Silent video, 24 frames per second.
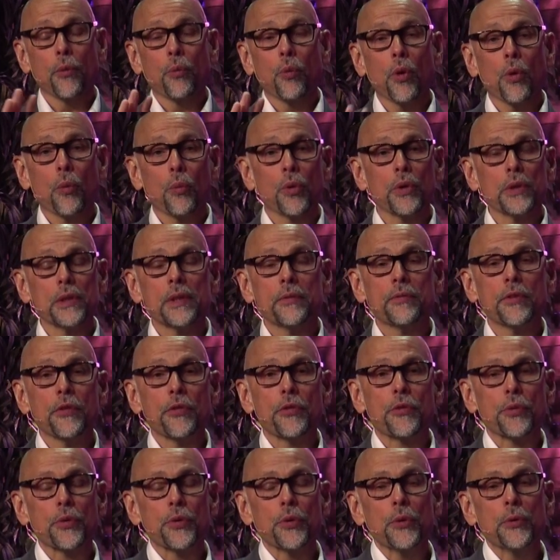what we're living
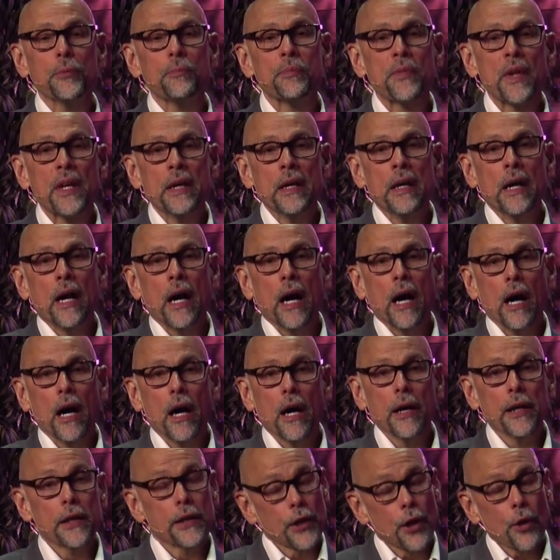through
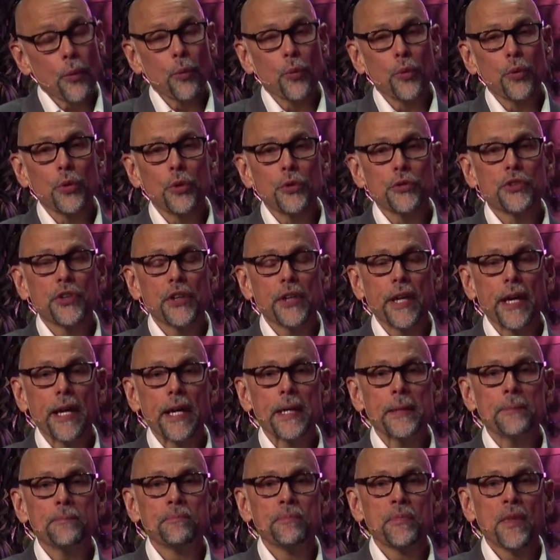in our world
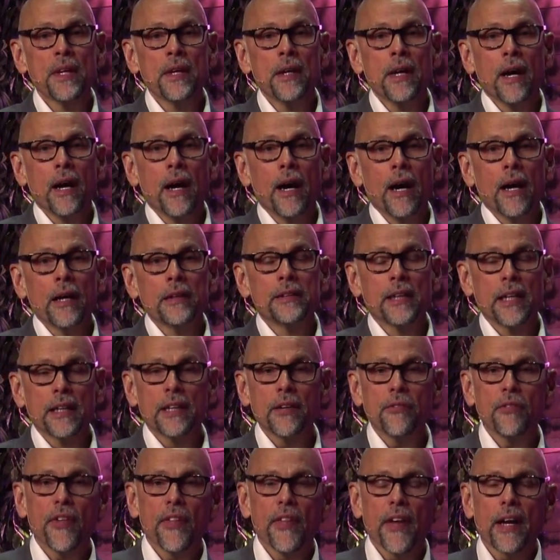today. To
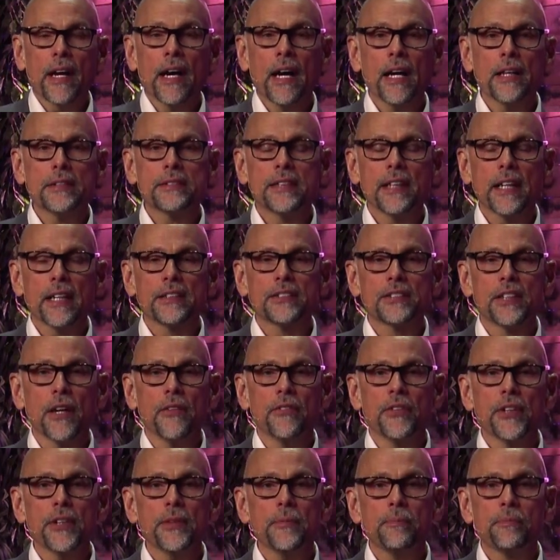give you the context of
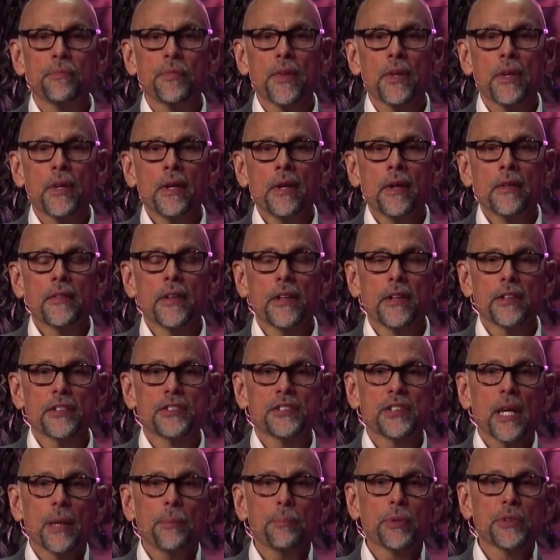it, the
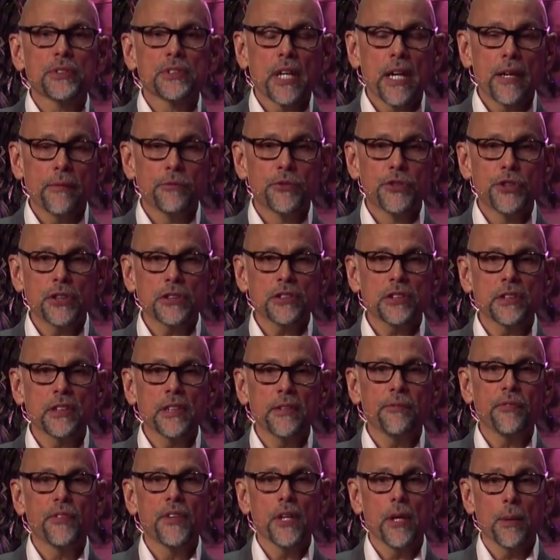disciples have just
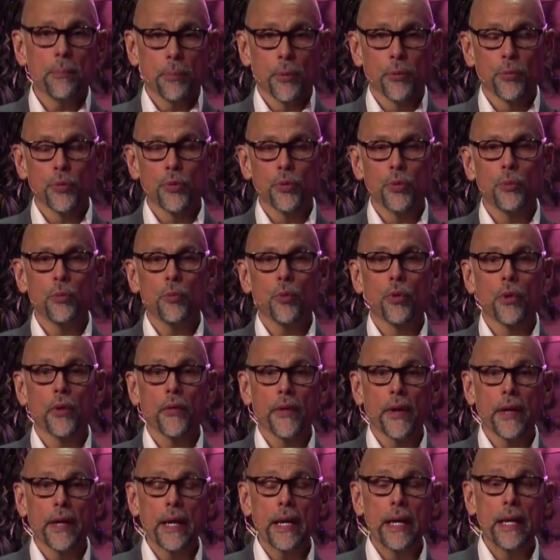left the upper room where
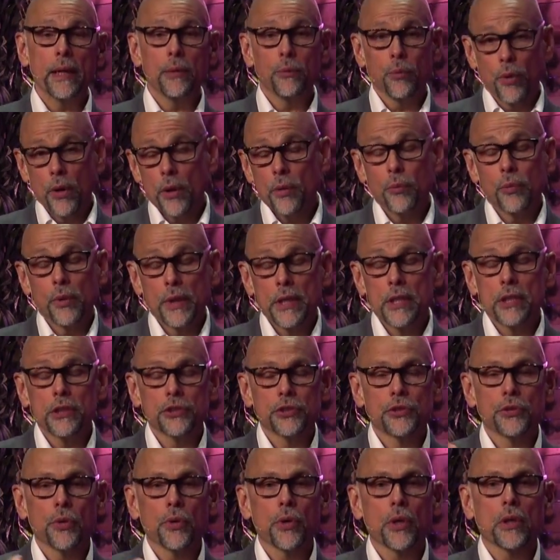they ate what we
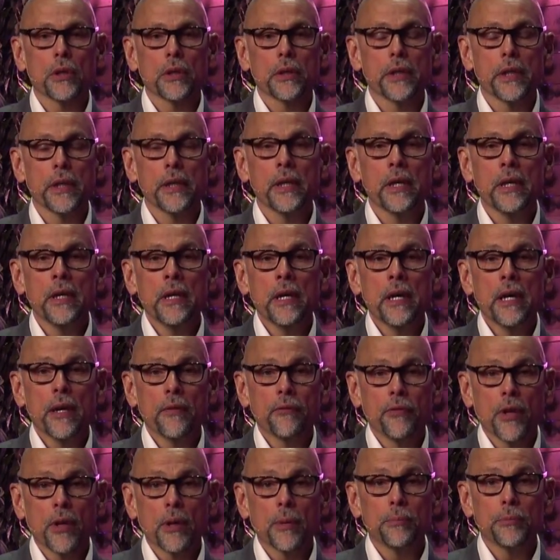historically have
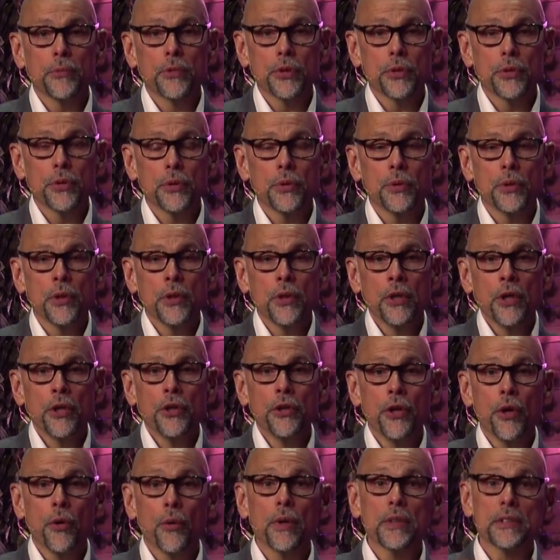come to
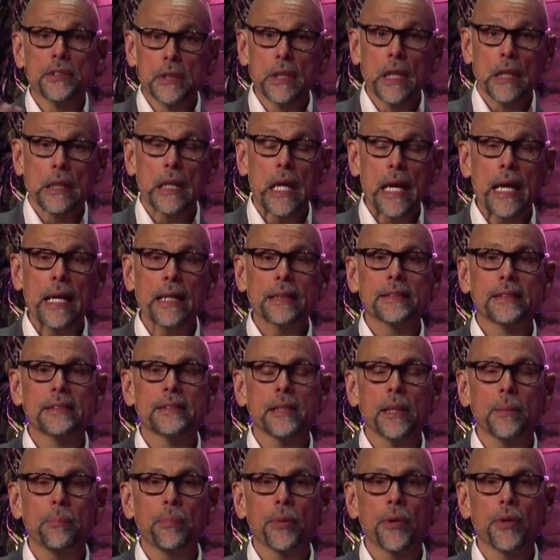know as the Last
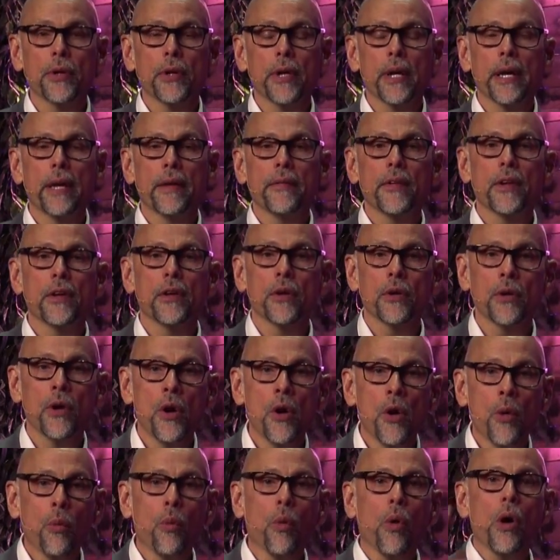Supper, and they're
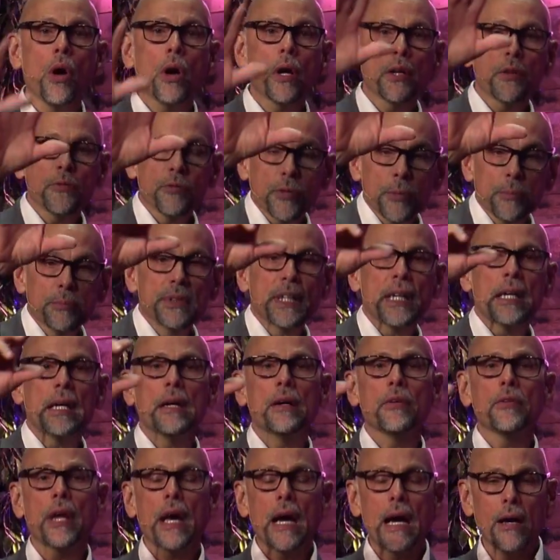walking from
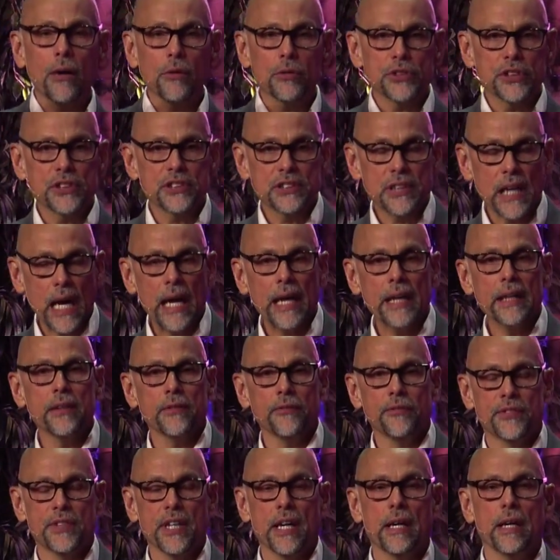town outside
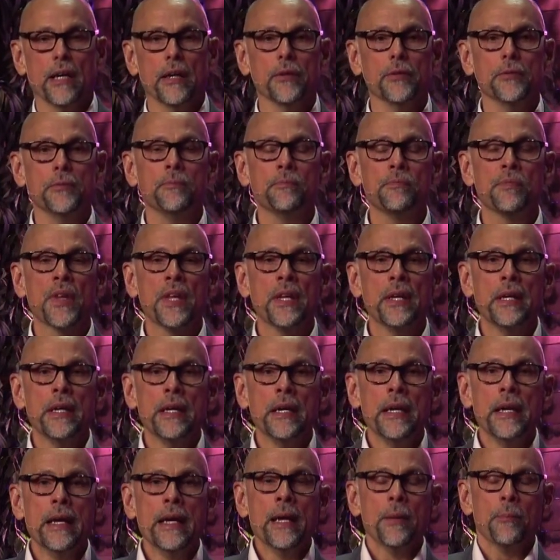of town,
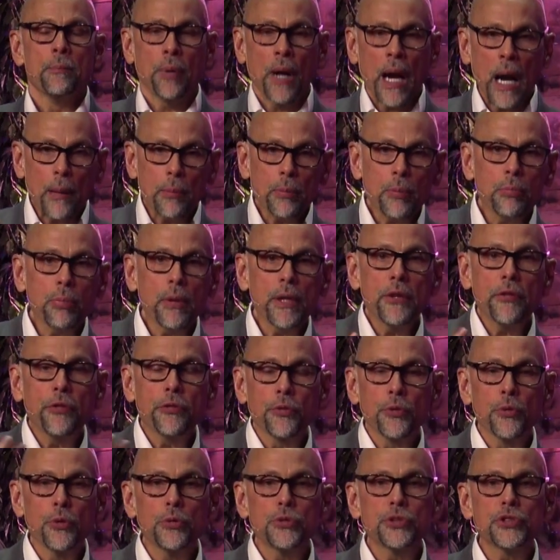probably
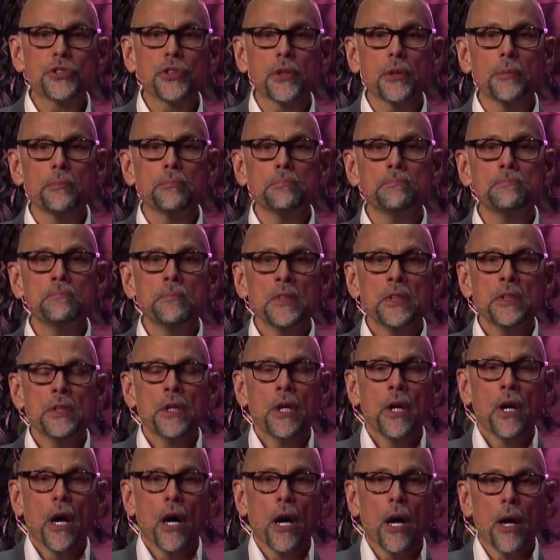through some
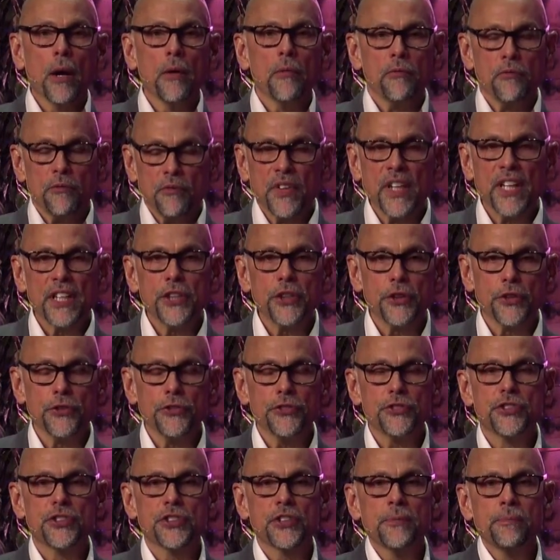
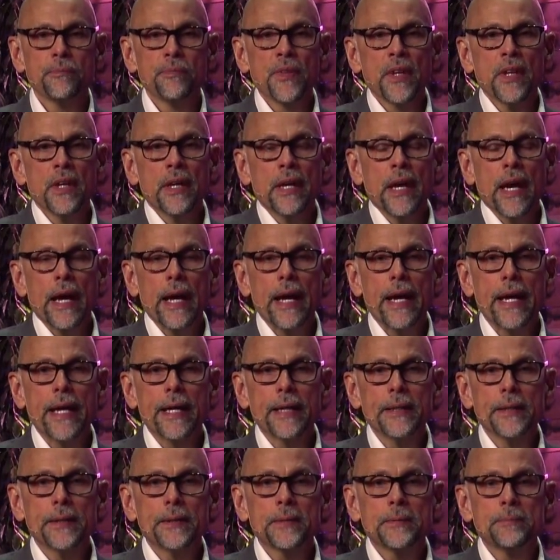vineyards.
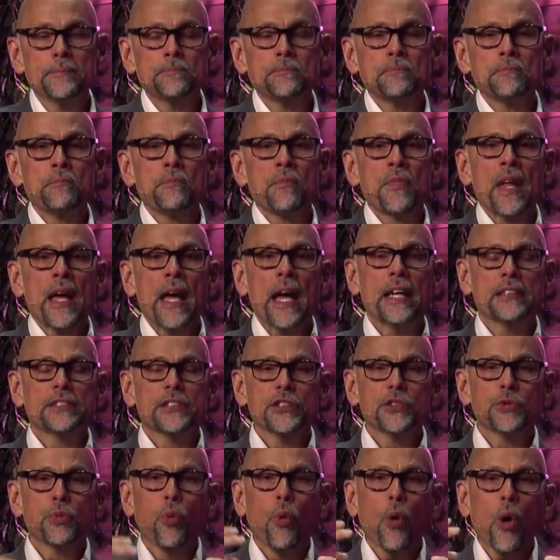And as
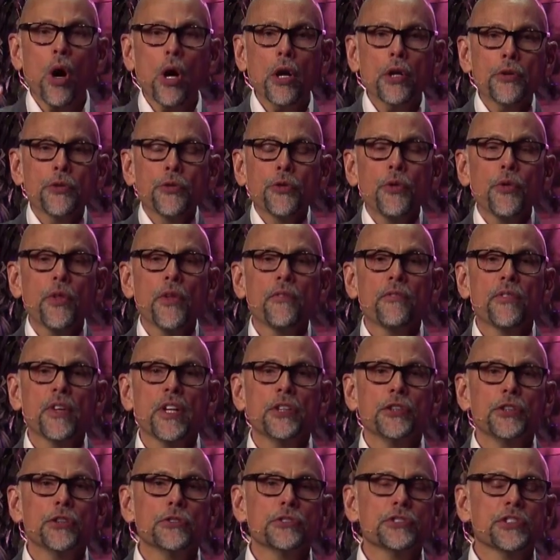he's walking through the
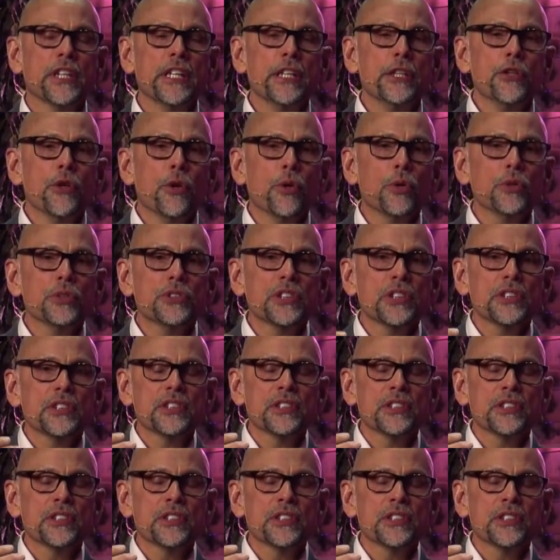vineyards, he knows